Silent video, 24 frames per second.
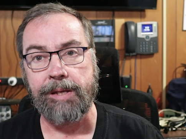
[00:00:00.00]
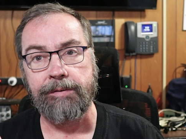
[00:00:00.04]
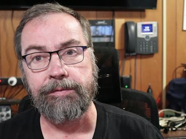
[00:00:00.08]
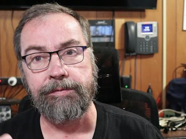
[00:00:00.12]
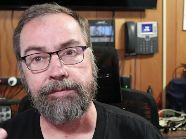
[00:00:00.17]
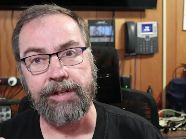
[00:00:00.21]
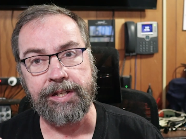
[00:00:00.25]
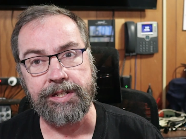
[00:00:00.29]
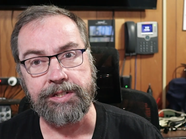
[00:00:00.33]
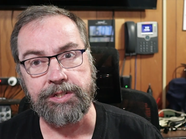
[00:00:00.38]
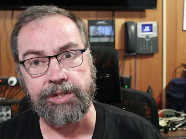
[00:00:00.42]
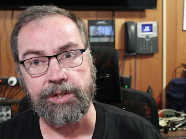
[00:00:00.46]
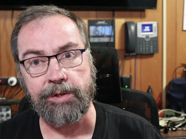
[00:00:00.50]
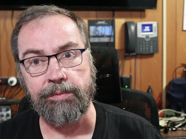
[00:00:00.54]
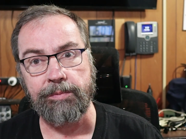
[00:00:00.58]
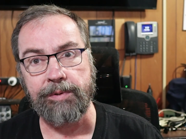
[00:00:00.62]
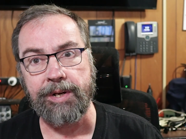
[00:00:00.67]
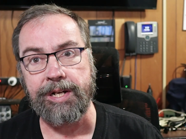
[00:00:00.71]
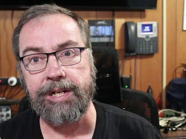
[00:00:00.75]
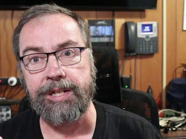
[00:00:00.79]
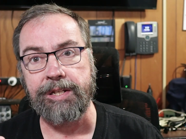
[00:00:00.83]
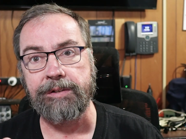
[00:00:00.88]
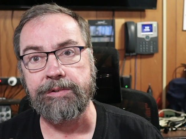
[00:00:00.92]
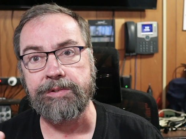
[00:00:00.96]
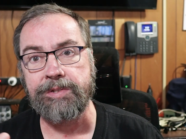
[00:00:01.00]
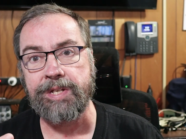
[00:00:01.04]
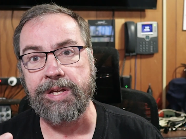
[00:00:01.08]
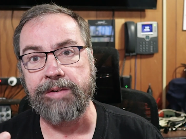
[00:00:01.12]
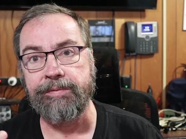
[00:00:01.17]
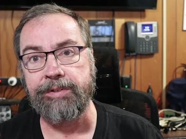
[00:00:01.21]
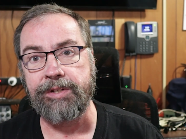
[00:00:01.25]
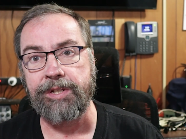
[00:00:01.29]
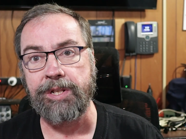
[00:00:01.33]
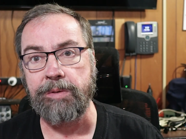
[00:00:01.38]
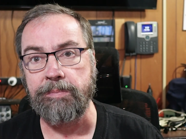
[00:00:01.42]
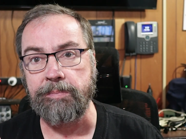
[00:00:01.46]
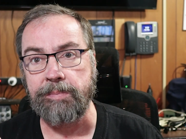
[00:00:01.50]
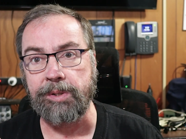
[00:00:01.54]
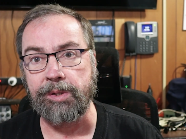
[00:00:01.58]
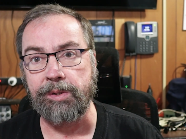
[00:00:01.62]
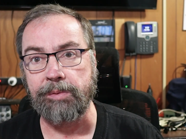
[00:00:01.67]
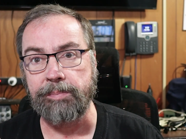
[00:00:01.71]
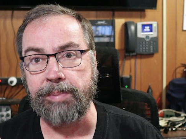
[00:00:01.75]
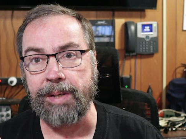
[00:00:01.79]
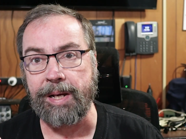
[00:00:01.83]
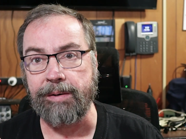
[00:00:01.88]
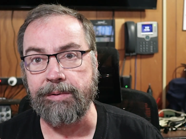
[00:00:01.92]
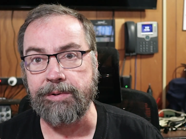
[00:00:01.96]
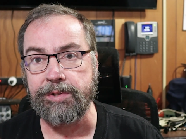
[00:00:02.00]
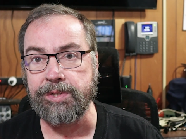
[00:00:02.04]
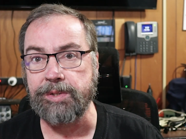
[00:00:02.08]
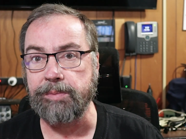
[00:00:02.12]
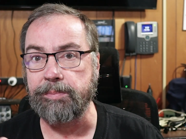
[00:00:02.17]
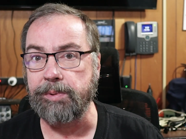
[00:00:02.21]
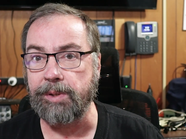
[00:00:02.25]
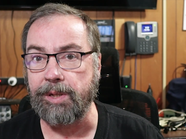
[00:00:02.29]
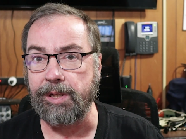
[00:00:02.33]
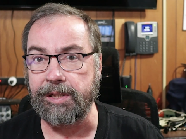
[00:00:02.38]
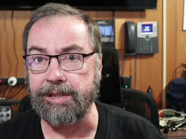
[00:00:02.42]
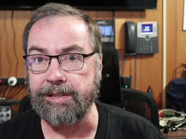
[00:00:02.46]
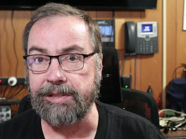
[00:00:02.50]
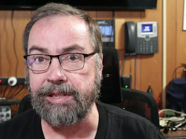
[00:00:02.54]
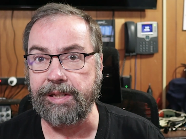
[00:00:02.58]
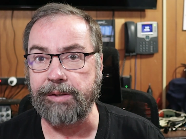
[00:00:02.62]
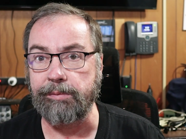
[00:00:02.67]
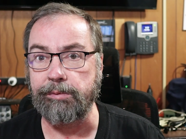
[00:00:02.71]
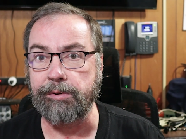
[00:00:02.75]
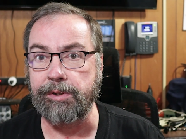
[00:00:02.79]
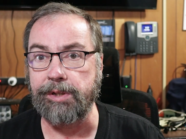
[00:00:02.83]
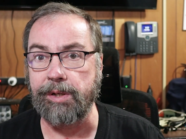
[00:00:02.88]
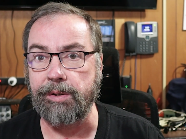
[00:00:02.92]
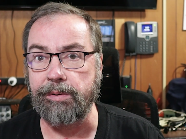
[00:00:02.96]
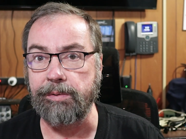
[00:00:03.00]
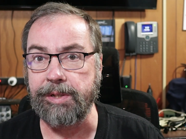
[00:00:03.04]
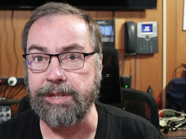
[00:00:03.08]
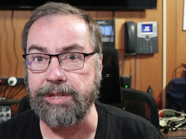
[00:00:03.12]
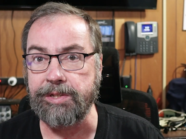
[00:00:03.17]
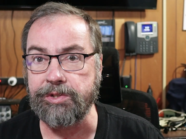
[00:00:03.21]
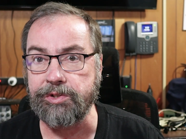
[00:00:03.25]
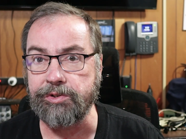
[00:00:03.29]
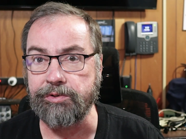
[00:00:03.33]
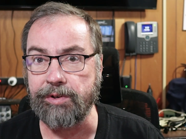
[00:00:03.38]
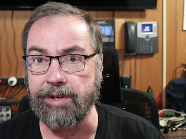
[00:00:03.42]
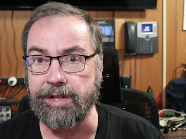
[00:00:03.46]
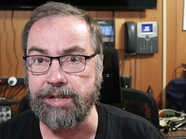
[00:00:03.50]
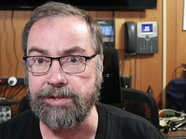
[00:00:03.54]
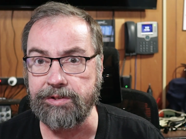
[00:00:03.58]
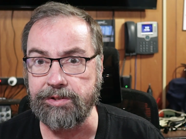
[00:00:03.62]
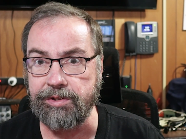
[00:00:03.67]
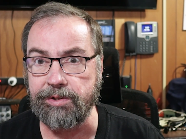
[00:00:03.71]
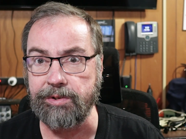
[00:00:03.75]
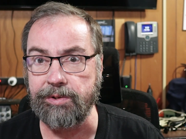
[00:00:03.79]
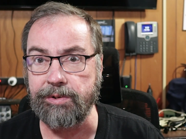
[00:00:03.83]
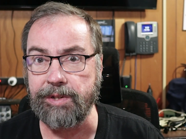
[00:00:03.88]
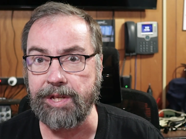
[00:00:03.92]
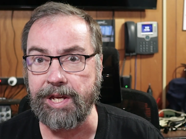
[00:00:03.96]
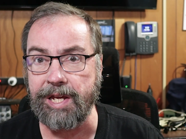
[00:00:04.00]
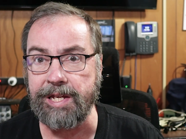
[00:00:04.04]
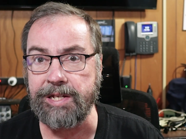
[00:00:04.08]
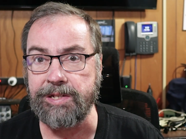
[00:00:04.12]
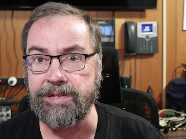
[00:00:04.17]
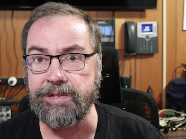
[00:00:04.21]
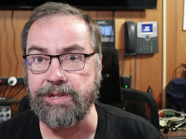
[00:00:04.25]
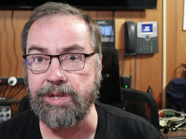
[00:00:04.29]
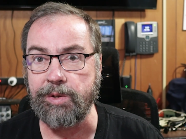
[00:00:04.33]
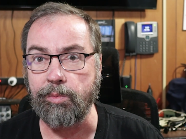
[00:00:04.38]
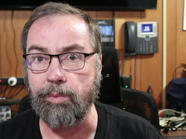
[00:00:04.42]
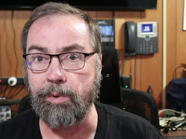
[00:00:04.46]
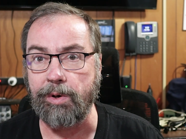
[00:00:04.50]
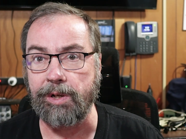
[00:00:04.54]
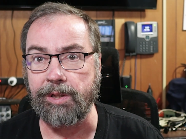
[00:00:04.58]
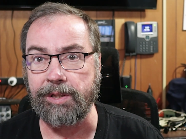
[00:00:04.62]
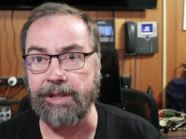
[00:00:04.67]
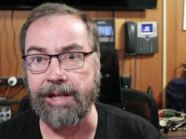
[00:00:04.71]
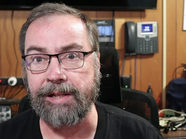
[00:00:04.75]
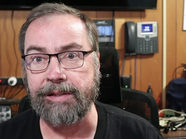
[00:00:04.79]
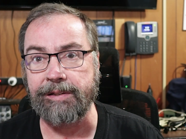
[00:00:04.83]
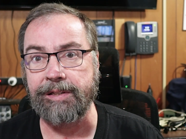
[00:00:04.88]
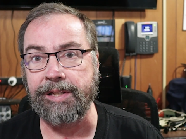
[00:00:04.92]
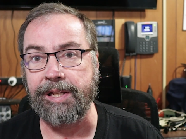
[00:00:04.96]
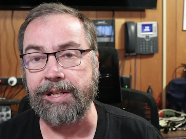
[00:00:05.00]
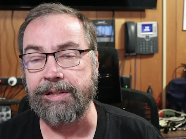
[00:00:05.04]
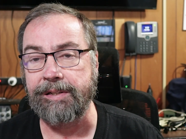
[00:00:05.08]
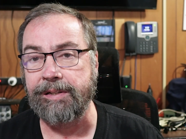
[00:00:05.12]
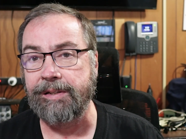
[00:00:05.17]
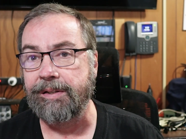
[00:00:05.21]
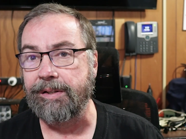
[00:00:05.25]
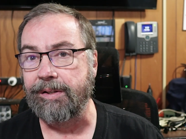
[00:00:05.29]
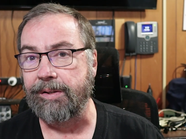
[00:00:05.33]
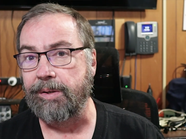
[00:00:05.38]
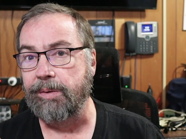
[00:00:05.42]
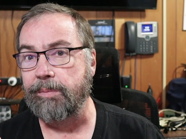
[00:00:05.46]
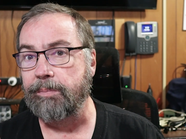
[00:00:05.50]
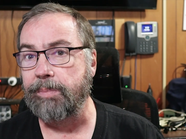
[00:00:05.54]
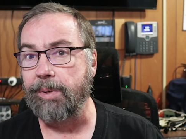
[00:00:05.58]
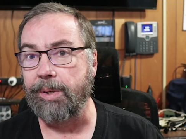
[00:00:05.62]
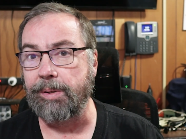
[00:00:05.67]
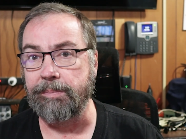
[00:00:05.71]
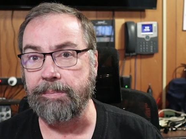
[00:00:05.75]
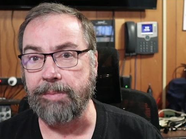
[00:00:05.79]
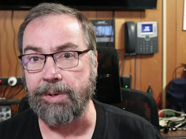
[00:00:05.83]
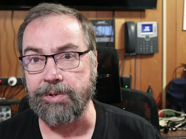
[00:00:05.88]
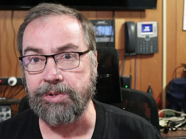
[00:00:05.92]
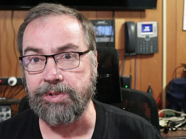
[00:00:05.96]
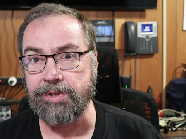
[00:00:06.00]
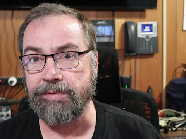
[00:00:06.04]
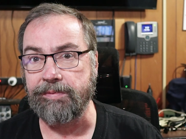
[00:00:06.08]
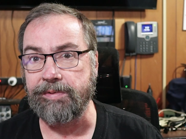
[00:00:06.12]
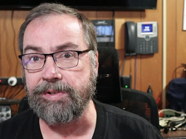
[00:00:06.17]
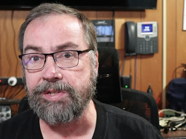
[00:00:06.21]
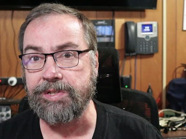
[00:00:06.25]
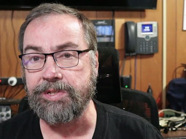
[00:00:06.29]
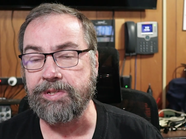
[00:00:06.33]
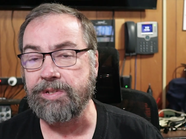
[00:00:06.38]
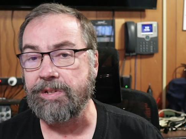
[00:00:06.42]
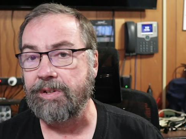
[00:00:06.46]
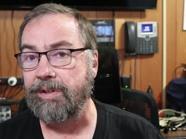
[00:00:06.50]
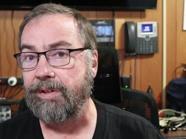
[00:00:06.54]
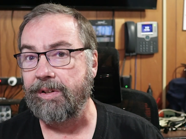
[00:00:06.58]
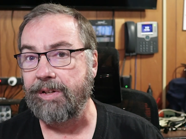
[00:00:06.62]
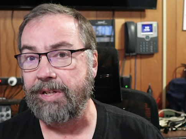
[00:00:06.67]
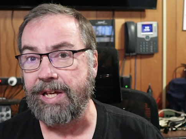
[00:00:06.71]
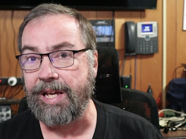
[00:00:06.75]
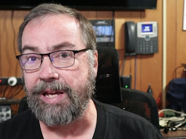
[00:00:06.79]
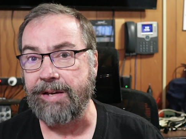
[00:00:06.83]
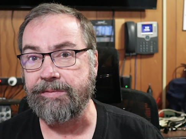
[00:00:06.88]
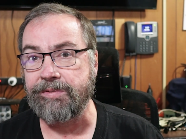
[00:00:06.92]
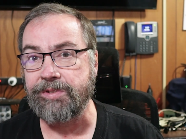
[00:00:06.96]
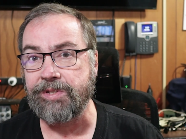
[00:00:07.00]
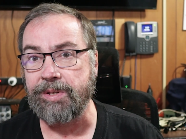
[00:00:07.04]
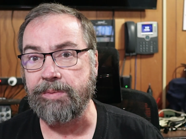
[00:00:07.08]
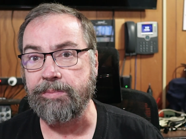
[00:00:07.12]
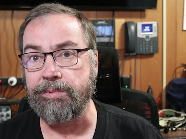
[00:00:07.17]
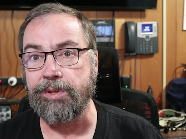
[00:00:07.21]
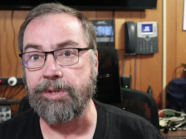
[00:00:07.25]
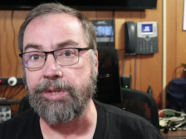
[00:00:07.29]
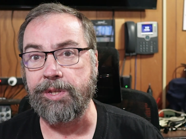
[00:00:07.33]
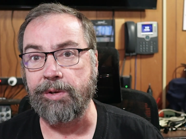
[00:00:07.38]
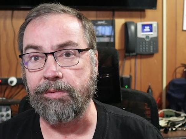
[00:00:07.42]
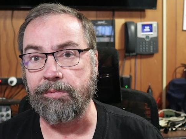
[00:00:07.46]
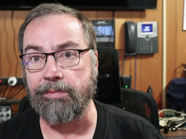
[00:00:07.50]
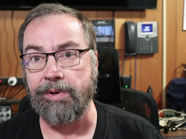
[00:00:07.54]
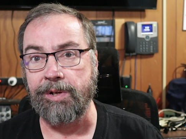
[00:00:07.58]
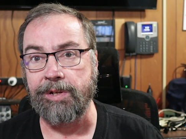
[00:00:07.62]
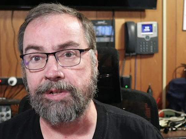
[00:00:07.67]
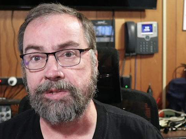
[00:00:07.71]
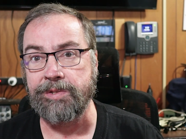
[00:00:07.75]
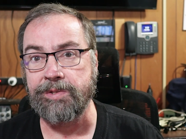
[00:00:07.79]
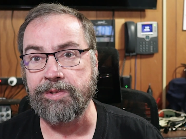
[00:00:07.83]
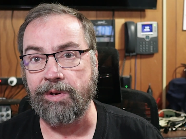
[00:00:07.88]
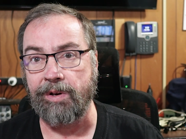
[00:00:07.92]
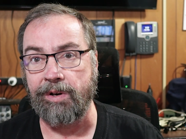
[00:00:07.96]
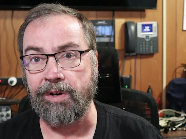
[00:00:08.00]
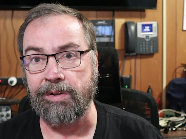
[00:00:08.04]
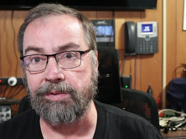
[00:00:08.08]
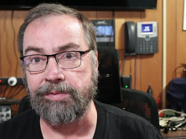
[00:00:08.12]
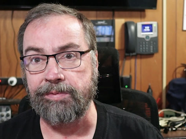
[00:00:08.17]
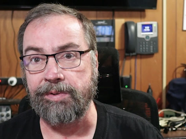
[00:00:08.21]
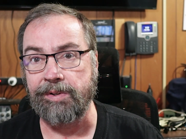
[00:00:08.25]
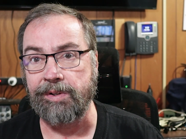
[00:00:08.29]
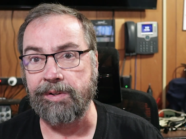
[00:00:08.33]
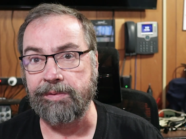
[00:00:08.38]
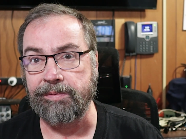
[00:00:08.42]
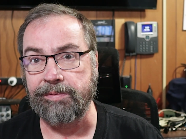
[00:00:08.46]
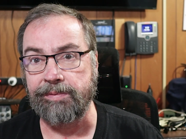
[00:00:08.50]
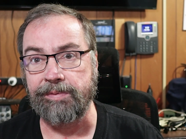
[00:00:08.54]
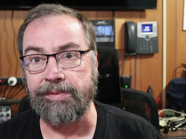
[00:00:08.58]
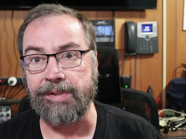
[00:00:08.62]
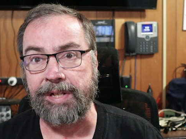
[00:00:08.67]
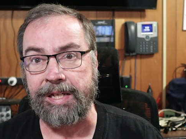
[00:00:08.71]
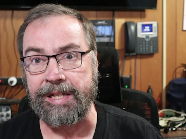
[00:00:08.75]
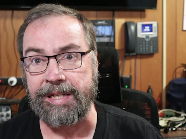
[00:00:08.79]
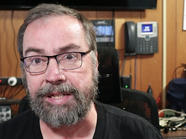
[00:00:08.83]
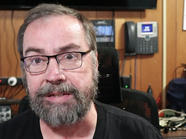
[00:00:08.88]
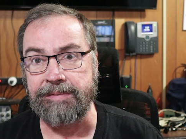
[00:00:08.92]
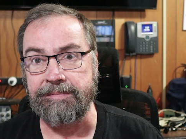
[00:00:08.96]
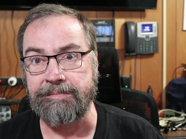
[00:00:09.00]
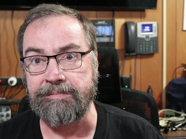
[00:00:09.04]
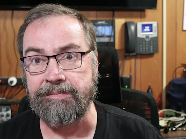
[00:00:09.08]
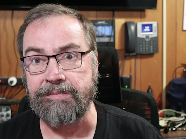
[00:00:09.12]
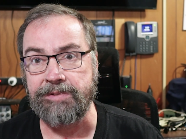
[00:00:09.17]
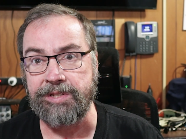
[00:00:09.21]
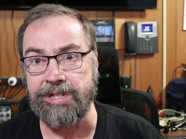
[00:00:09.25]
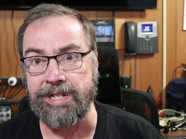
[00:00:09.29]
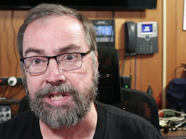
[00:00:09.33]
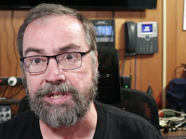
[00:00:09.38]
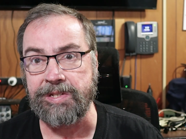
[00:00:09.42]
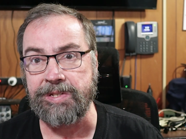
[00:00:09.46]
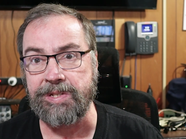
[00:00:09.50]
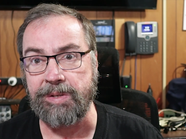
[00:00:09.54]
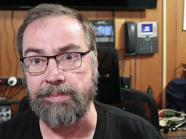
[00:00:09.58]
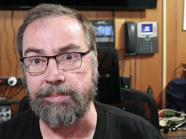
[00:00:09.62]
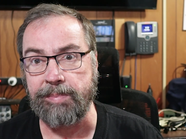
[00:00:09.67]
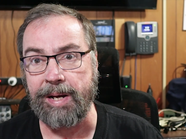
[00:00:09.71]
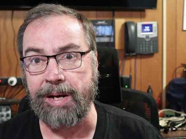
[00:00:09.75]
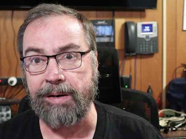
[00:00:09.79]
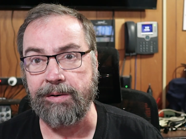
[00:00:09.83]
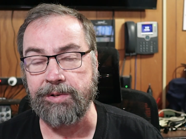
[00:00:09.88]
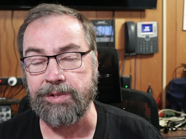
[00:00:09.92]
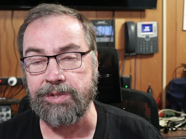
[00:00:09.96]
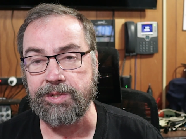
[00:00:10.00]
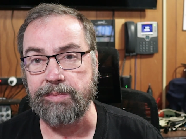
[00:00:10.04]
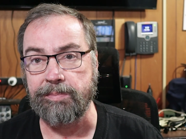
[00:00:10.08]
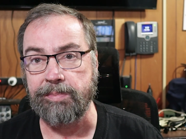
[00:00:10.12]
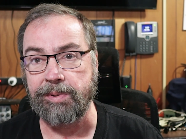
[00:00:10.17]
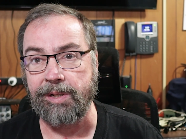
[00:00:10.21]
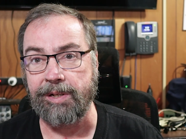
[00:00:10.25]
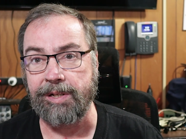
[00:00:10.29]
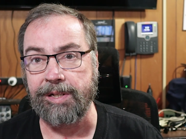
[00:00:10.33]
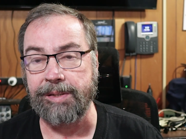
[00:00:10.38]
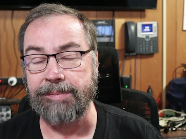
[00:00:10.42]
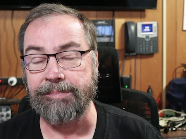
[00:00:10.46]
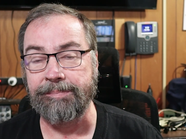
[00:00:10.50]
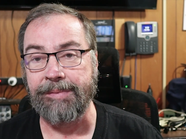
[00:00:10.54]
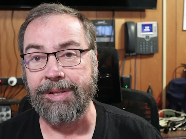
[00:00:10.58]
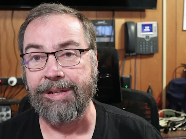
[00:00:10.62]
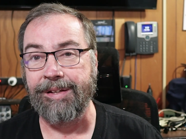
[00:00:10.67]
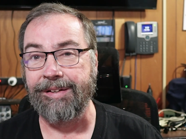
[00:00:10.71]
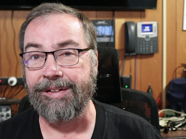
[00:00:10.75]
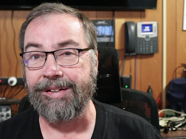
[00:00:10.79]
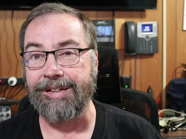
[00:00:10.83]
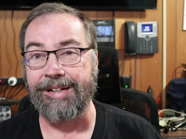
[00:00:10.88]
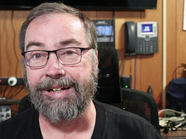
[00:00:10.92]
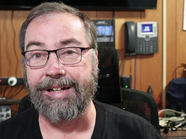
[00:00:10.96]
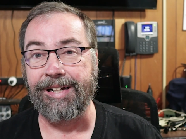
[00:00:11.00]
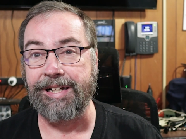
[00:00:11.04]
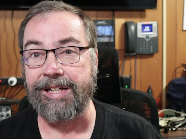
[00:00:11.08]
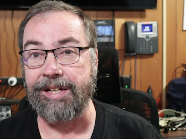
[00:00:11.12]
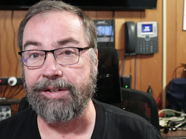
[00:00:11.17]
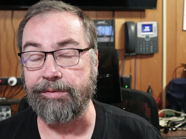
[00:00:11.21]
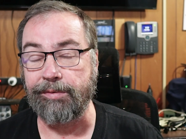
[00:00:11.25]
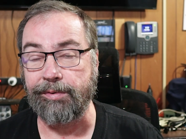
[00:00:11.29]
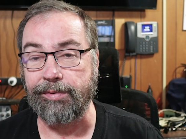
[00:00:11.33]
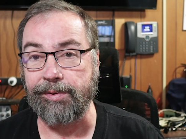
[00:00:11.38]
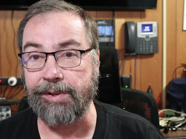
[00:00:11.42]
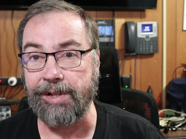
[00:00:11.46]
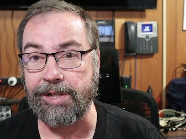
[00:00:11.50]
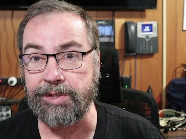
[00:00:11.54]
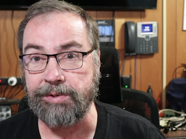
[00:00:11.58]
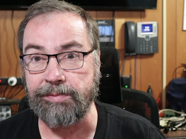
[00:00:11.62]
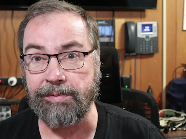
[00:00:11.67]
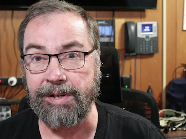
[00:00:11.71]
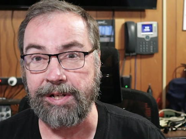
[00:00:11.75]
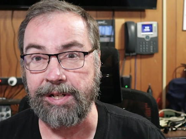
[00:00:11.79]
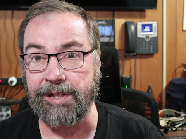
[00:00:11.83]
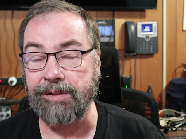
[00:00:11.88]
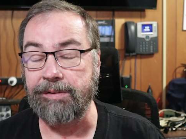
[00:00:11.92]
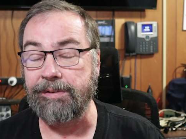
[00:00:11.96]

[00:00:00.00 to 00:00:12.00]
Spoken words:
Fancier radios have an inbuilt power supply, and they would go in straight to the AC wall outlet, but most of us have something that runs off of a DC power supply. I have a Flex radio.